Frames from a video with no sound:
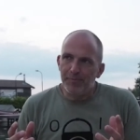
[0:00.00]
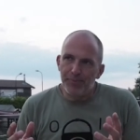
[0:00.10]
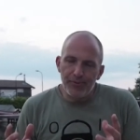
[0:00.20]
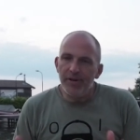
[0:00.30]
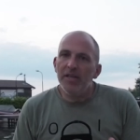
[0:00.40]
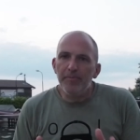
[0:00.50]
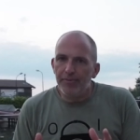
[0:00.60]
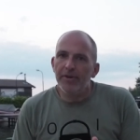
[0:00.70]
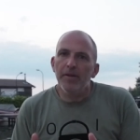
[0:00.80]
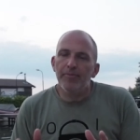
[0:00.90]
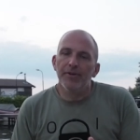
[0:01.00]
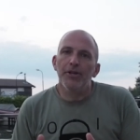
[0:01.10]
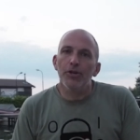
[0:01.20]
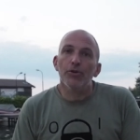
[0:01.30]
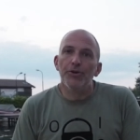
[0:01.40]
pretty, pretty, pretty
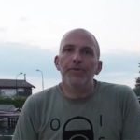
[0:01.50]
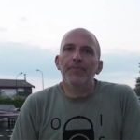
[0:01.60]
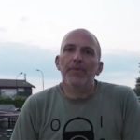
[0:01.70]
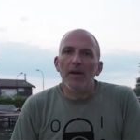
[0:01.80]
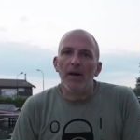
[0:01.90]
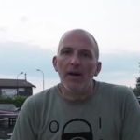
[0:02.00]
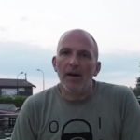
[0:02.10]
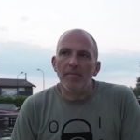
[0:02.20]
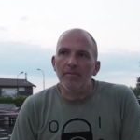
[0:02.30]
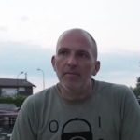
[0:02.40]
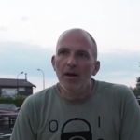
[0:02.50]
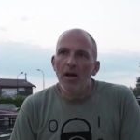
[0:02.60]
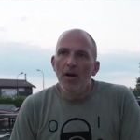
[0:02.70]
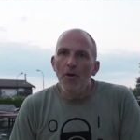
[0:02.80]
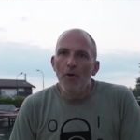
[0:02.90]
good um,
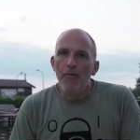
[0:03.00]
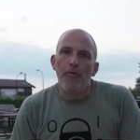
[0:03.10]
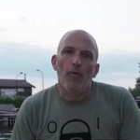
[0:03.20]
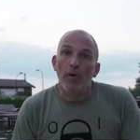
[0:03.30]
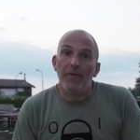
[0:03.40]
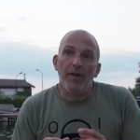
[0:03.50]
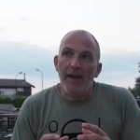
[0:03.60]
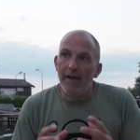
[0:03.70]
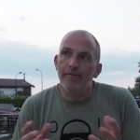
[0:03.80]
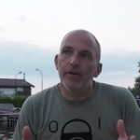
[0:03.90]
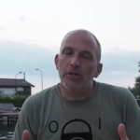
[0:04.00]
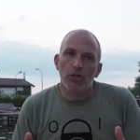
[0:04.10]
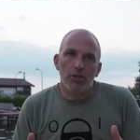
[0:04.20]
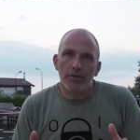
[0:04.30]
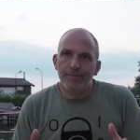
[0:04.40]
for what the
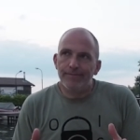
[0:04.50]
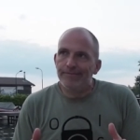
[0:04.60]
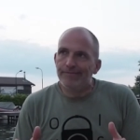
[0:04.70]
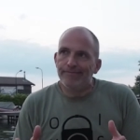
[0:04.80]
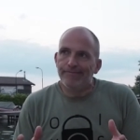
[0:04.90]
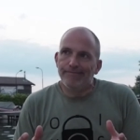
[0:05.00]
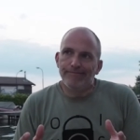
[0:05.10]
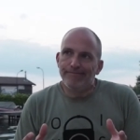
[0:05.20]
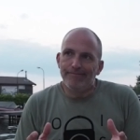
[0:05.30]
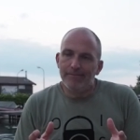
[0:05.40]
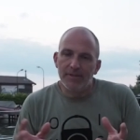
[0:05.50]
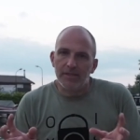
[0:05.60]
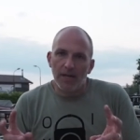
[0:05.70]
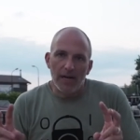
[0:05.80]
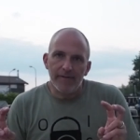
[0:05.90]
average
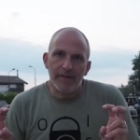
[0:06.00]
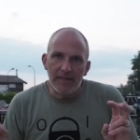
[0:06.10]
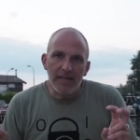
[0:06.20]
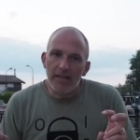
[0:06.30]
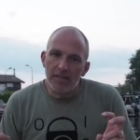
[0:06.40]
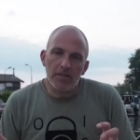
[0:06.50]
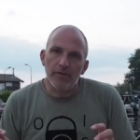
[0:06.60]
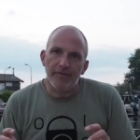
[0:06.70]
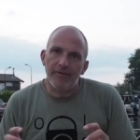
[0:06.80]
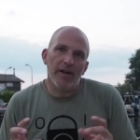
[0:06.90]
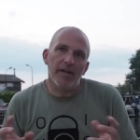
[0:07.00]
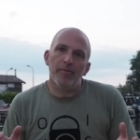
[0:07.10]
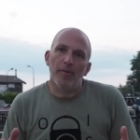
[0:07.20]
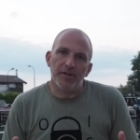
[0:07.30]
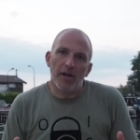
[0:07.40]
diver needs to find a
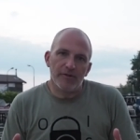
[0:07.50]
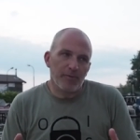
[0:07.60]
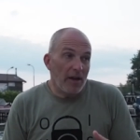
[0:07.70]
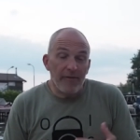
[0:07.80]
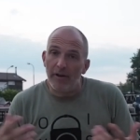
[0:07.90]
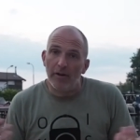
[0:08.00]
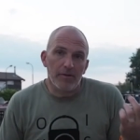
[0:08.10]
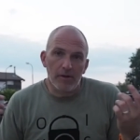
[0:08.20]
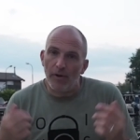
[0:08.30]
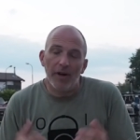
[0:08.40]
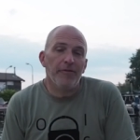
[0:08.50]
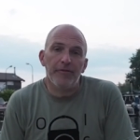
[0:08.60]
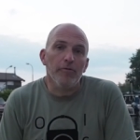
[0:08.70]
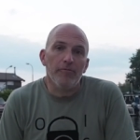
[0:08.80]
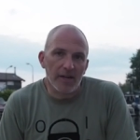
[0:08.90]
proper dive spot. I found quite a
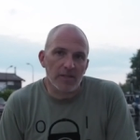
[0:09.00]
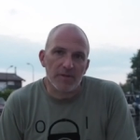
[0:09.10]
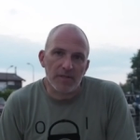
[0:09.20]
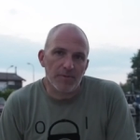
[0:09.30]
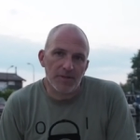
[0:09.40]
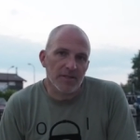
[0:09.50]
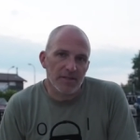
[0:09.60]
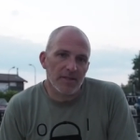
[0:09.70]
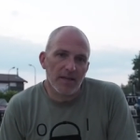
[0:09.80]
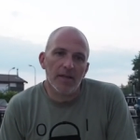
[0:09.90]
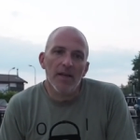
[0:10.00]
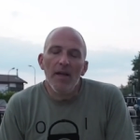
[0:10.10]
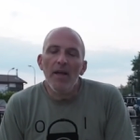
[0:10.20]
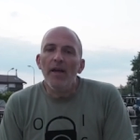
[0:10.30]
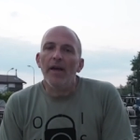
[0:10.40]
few wrecks with, with this thing
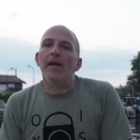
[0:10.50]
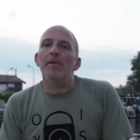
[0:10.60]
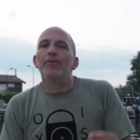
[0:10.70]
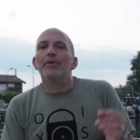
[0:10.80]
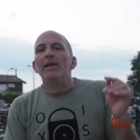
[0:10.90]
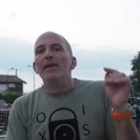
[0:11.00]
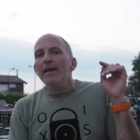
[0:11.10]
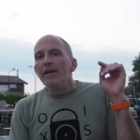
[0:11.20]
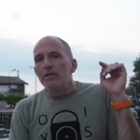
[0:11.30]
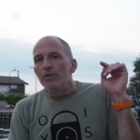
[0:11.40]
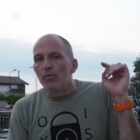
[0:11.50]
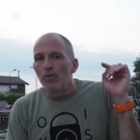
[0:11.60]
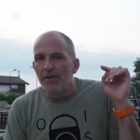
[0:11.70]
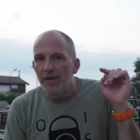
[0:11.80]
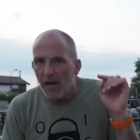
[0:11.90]
and I'll put a link to the
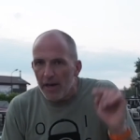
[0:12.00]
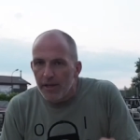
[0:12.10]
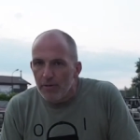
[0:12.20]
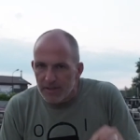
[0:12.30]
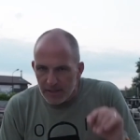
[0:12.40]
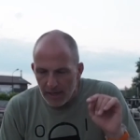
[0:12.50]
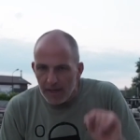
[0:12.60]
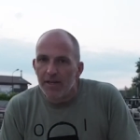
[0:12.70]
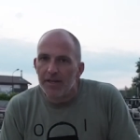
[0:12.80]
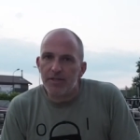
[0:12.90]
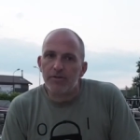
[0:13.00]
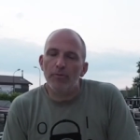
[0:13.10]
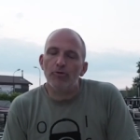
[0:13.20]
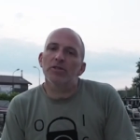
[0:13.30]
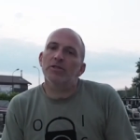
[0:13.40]
one that I use in the
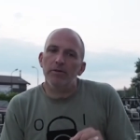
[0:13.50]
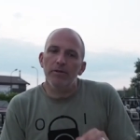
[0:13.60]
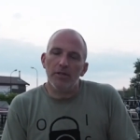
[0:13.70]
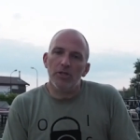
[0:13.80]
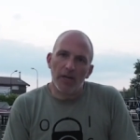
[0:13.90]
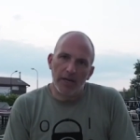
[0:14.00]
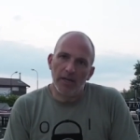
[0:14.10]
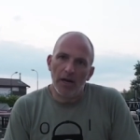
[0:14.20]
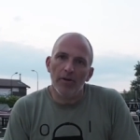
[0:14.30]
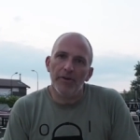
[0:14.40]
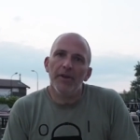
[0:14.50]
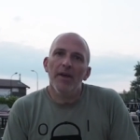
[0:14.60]
description so you can check it out.